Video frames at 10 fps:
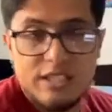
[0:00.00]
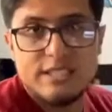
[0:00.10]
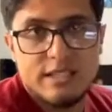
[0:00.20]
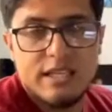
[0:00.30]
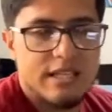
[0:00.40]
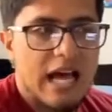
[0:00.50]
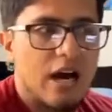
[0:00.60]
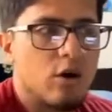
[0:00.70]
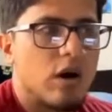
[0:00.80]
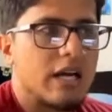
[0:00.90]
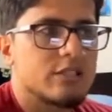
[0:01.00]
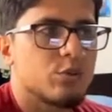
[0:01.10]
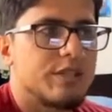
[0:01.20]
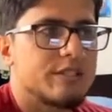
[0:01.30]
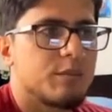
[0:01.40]
recently now I
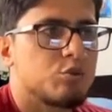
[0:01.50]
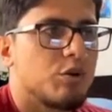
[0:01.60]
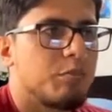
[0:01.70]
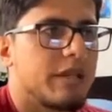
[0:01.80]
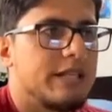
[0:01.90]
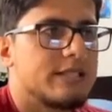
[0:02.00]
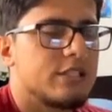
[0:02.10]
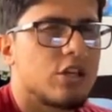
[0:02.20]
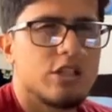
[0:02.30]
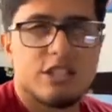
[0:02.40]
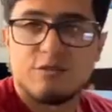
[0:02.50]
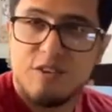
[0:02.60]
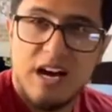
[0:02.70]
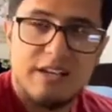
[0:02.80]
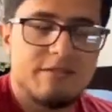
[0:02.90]
switched up to a place that charges
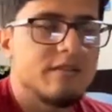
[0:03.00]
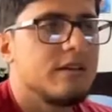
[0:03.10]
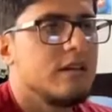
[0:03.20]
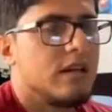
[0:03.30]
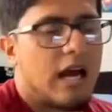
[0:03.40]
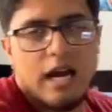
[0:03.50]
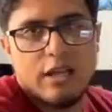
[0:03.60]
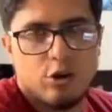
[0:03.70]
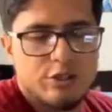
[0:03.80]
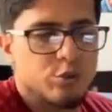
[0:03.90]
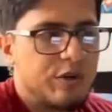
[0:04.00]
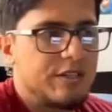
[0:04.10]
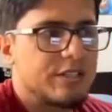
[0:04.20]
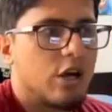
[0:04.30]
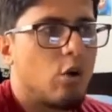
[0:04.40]
5. I know it's
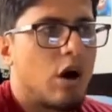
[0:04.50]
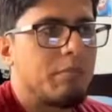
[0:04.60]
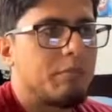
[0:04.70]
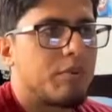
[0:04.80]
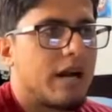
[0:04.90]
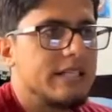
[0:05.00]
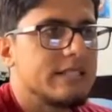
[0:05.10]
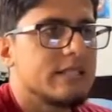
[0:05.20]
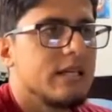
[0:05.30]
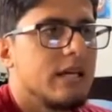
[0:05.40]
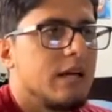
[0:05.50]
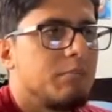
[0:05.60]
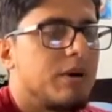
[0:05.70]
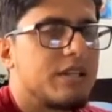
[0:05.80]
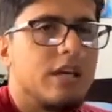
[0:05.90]
weird to go up in price,
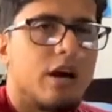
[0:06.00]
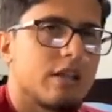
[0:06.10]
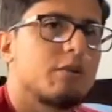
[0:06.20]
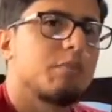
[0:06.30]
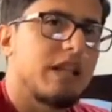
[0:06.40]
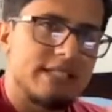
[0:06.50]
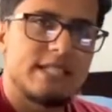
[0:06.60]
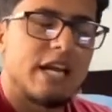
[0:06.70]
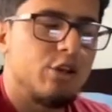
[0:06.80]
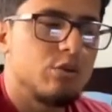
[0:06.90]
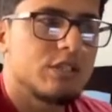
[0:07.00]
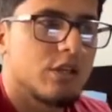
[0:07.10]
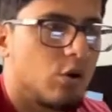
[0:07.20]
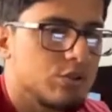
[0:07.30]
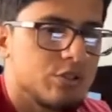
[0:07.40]
but the other place that I used
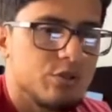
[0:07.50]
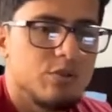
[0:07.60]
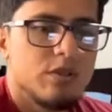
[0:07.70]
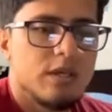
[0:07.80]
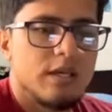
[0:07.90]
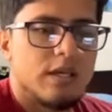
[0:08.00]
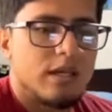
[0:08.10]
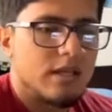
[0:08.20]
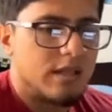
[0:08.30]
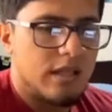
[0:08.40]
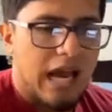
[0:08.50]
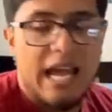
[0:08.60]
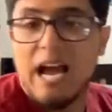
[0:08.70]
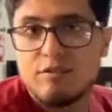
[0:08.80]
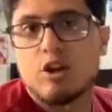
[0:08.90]
to go to,
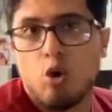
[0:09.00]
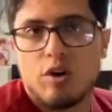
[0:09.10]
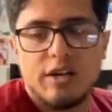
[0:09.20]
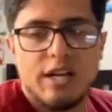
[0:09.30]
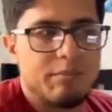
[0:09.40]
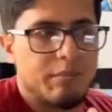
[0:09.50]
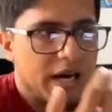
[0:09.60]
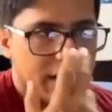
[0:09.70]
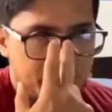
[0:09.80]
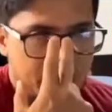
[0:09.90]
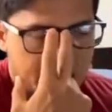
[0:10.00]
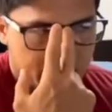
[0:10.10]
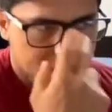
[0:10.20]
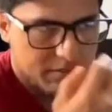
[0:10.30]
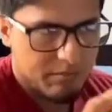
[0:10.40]
I have to coordinate
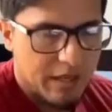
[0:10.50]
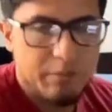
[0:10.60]
my